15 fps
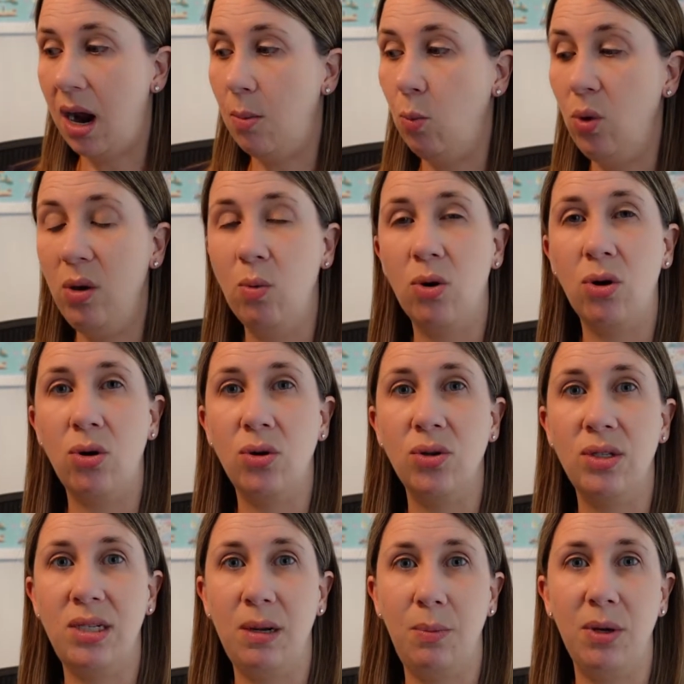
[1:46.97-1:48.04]
we will
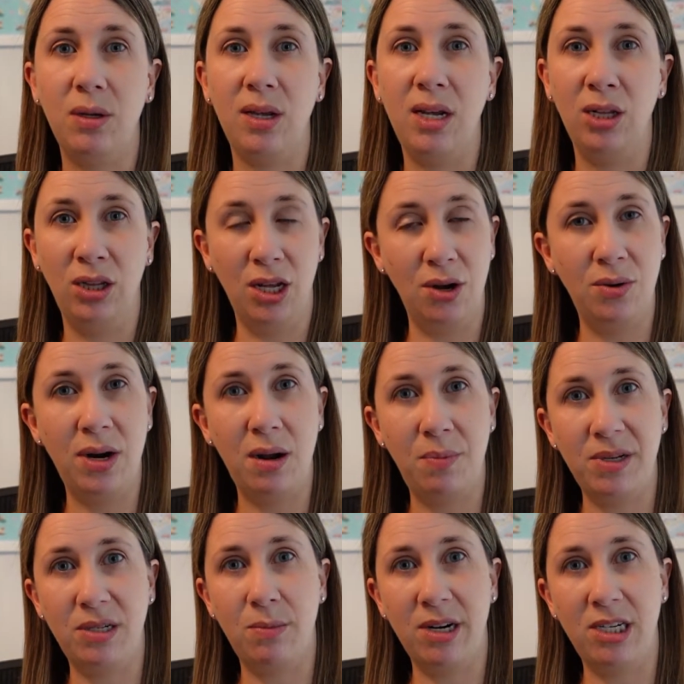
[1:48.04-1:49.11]
typically load up
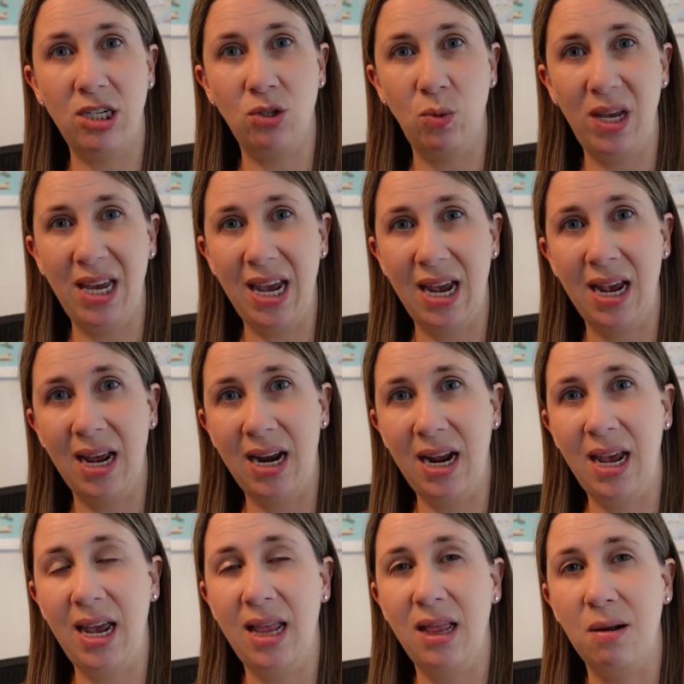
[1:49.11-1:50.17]
as much as we can
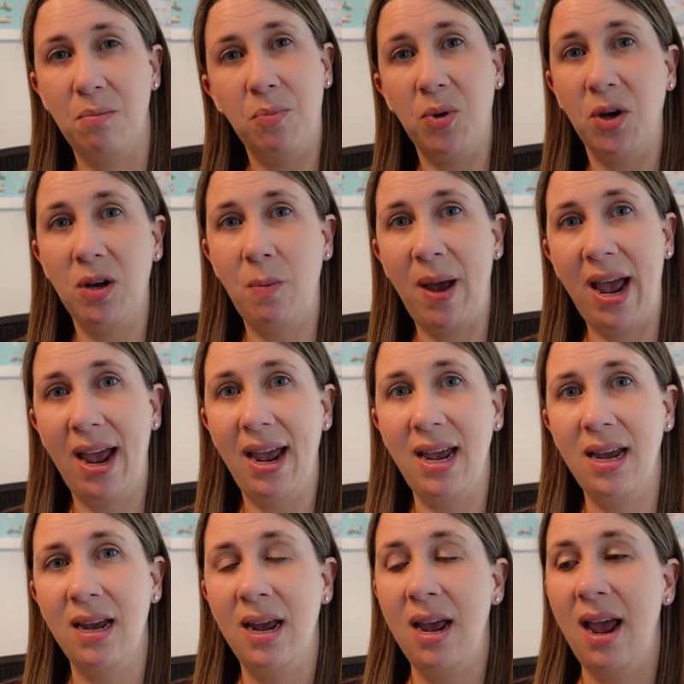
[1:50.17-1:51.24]
in the book
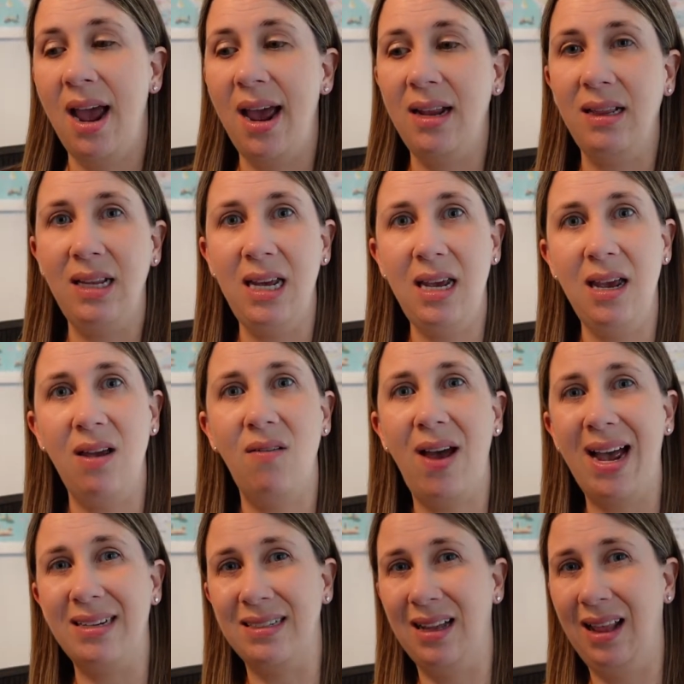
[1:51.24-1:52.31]
bag and leave
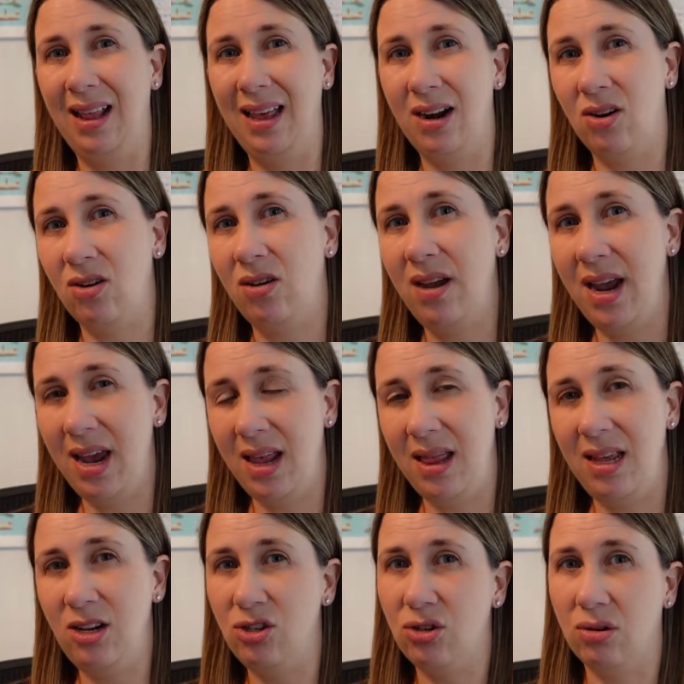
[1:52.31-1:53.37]
as little in
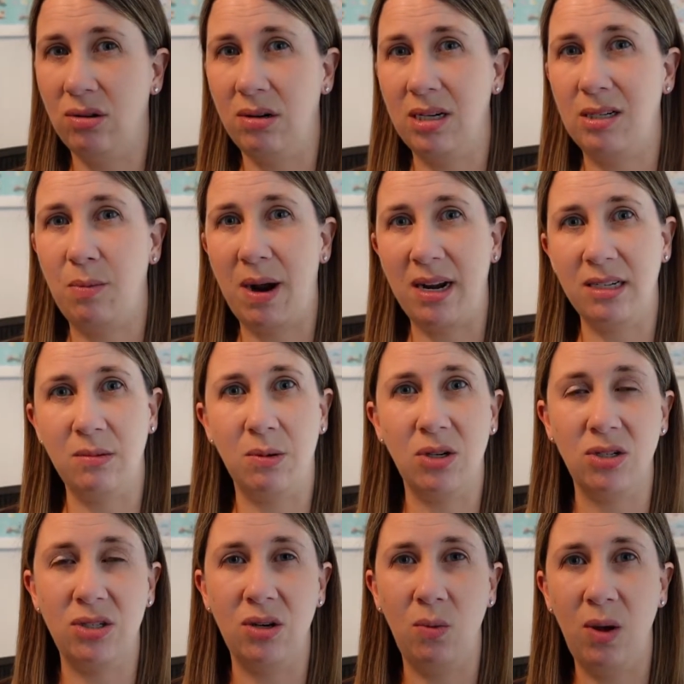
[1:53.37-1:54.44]
the stroller as possible
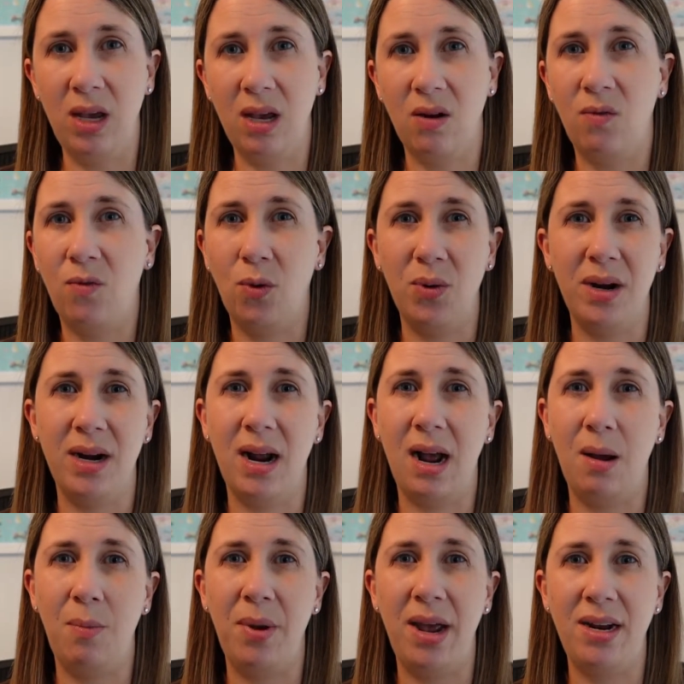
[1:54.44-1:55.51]
so we can fold it
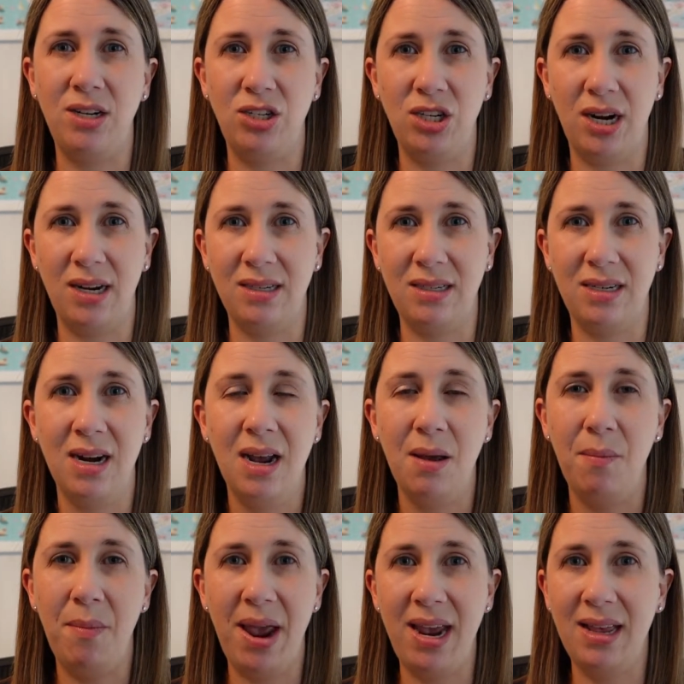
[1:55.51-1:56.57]
up and just
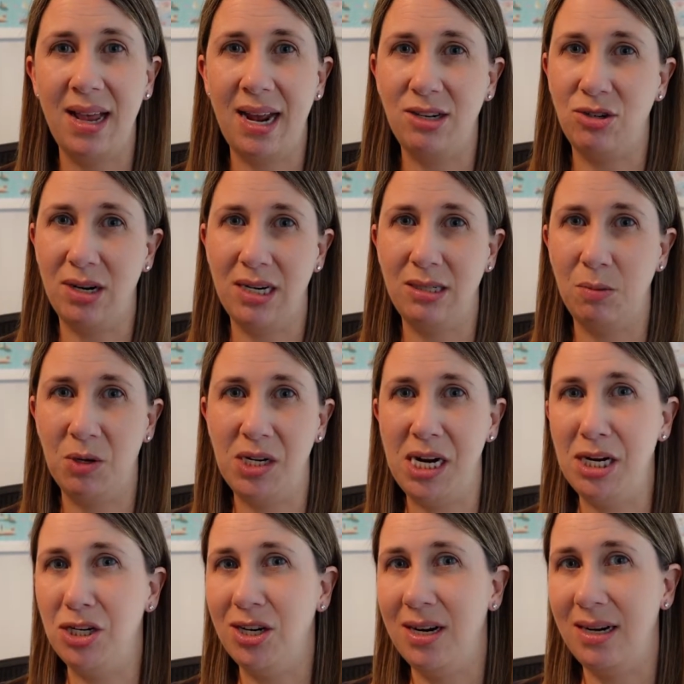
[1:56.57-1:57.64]
make that
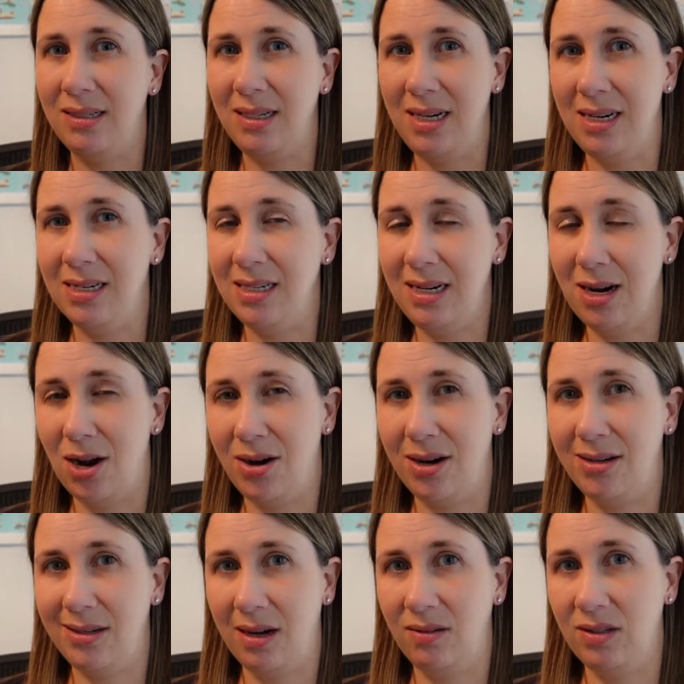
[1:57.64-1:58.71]
transportation as easy on
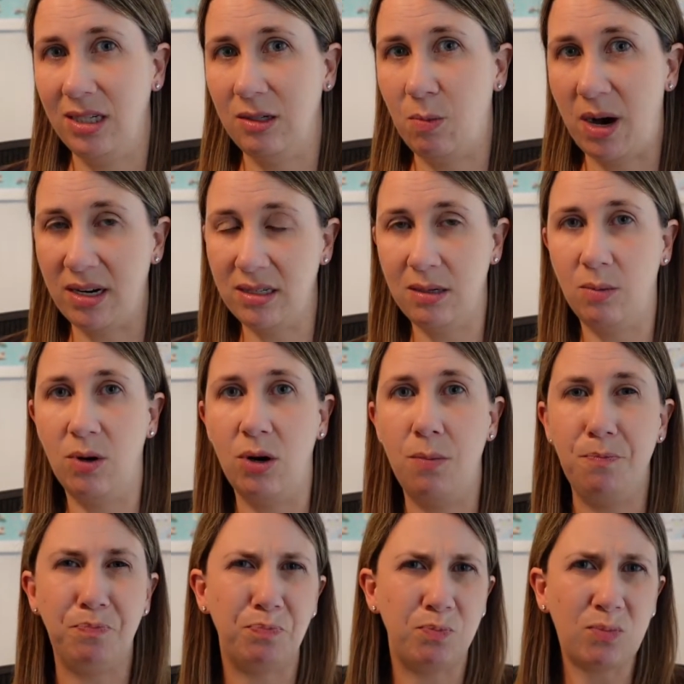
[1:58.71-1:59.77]
ourselves as possible.
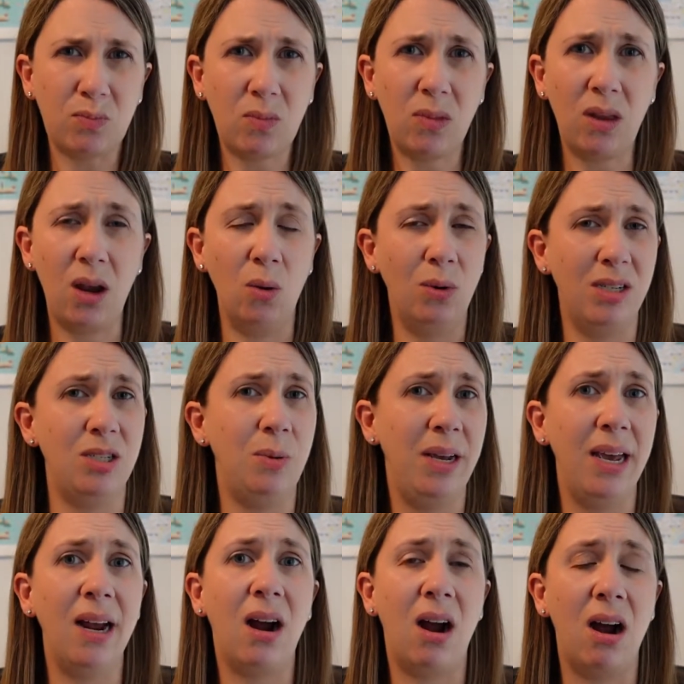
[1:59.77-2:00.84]
Once we
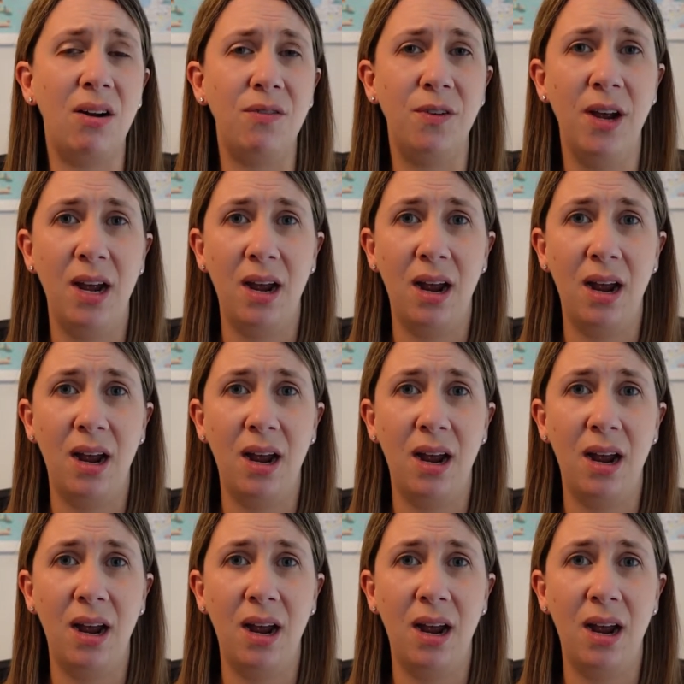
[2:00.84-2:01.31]
get off